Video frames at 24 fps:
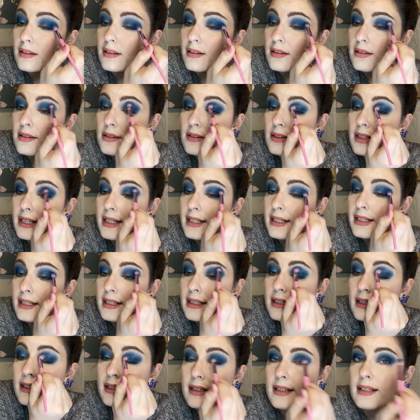so that
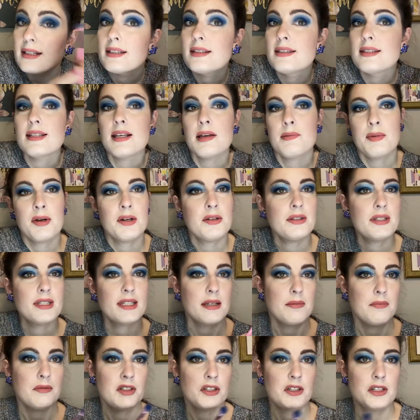it's about
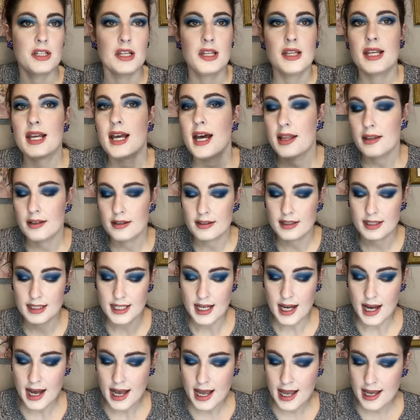similar to the other
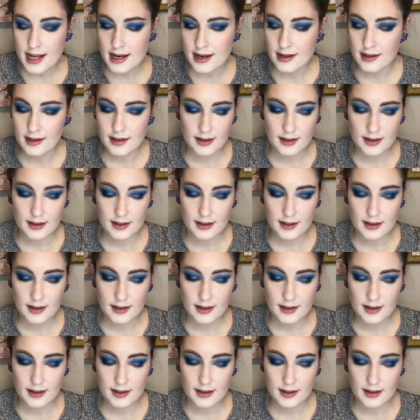side.